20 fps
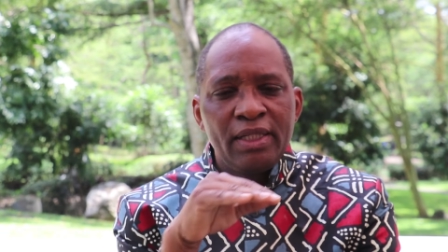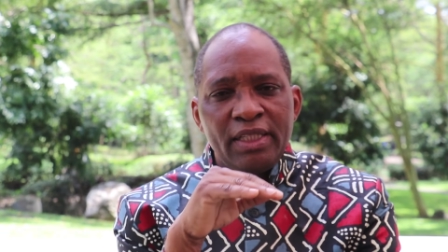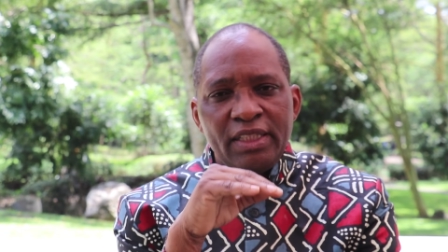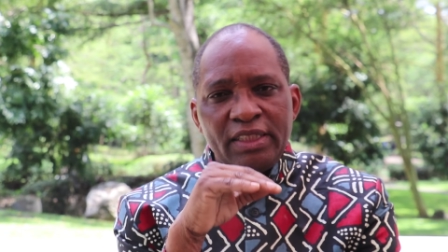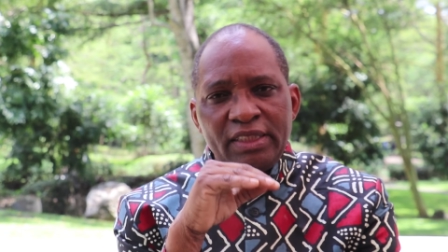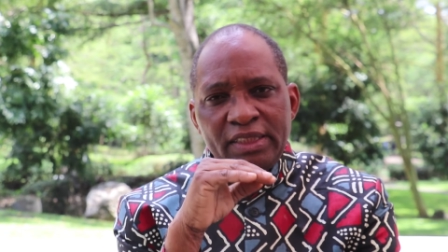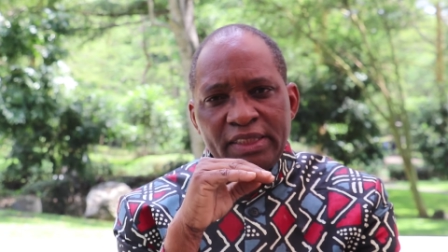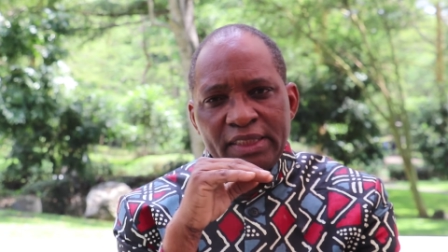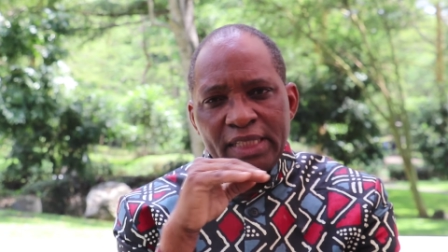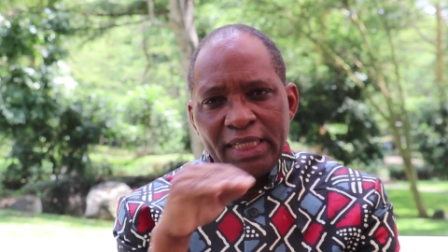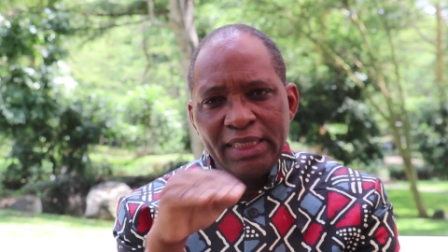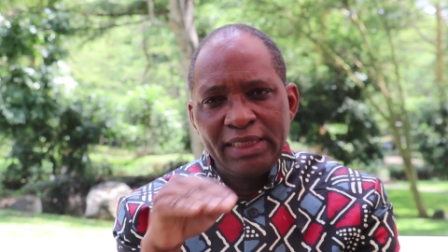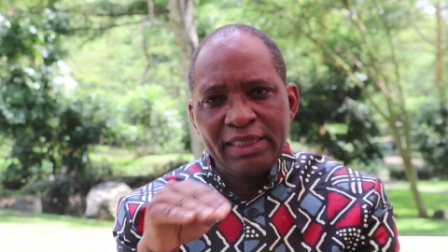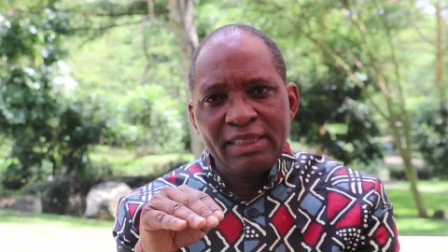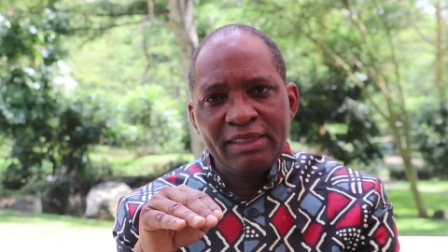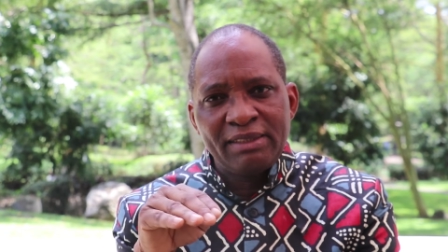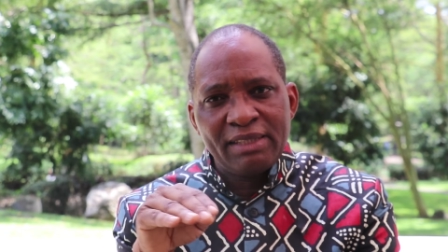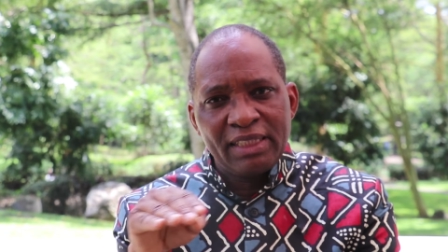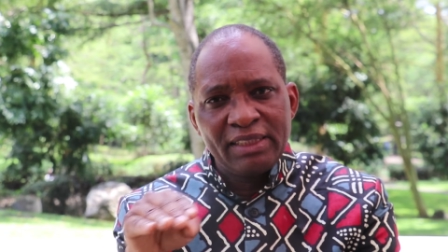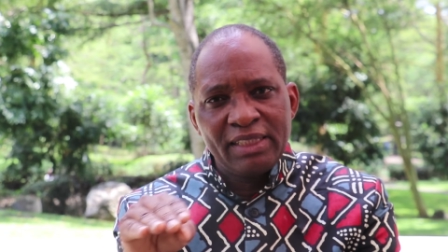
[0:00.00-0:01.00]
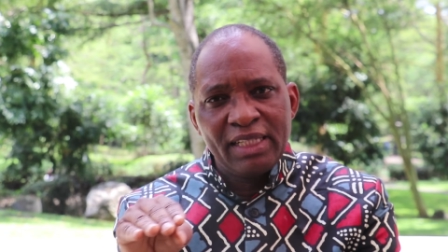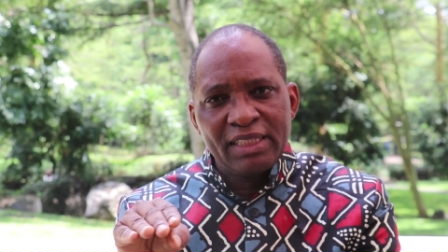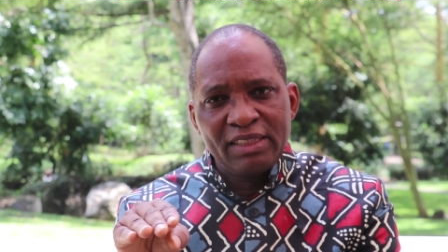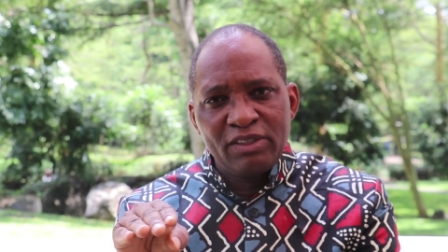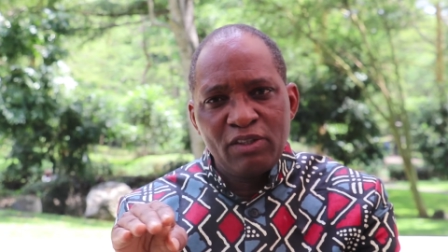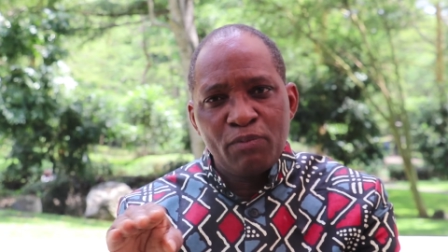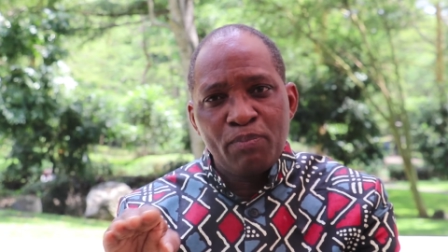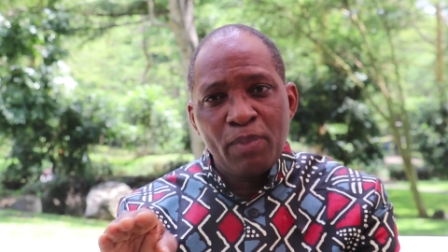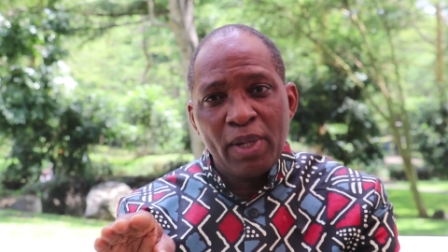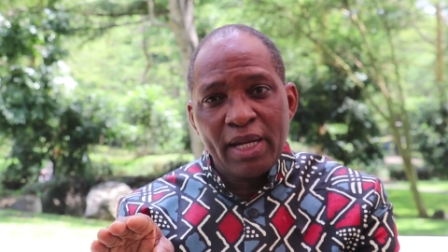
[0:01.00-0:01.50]
It changed the
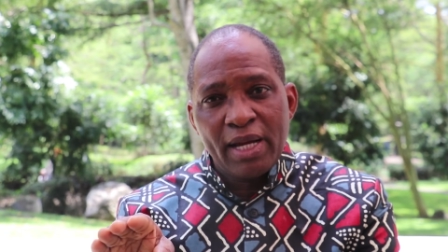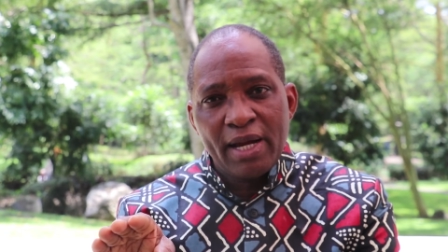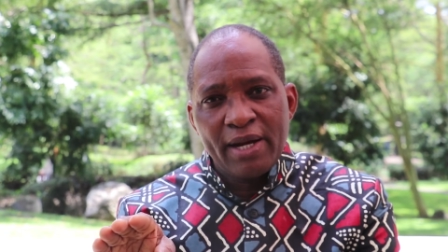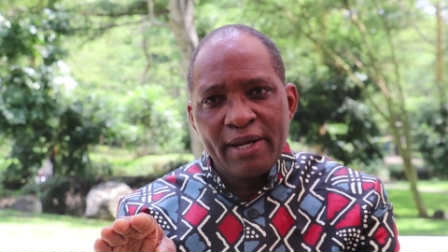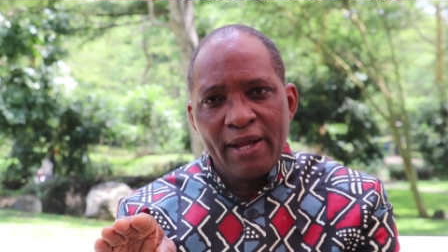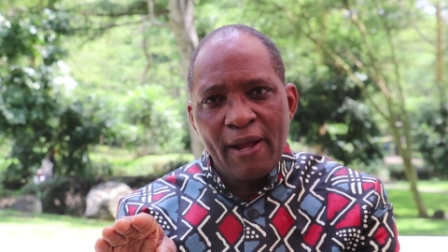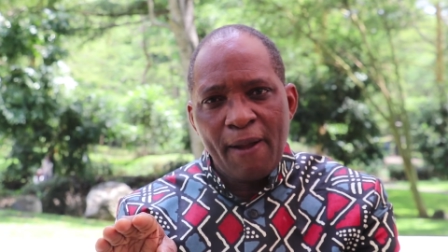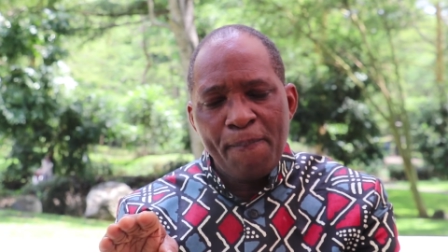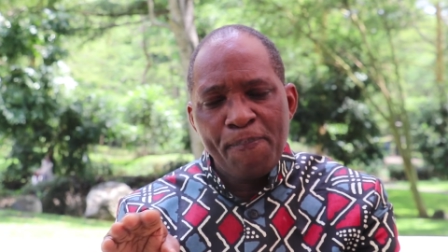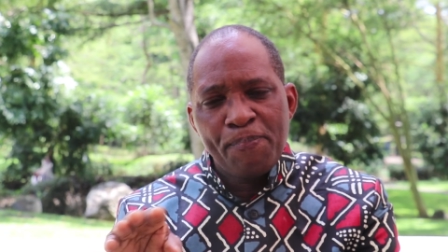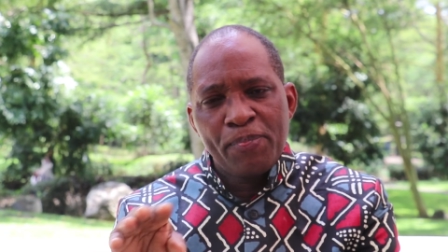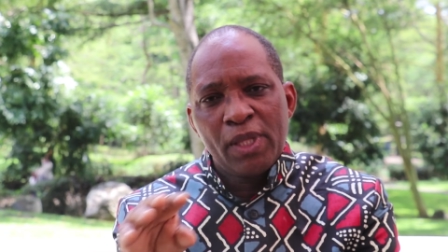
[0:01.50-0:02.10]
trajectory of my career,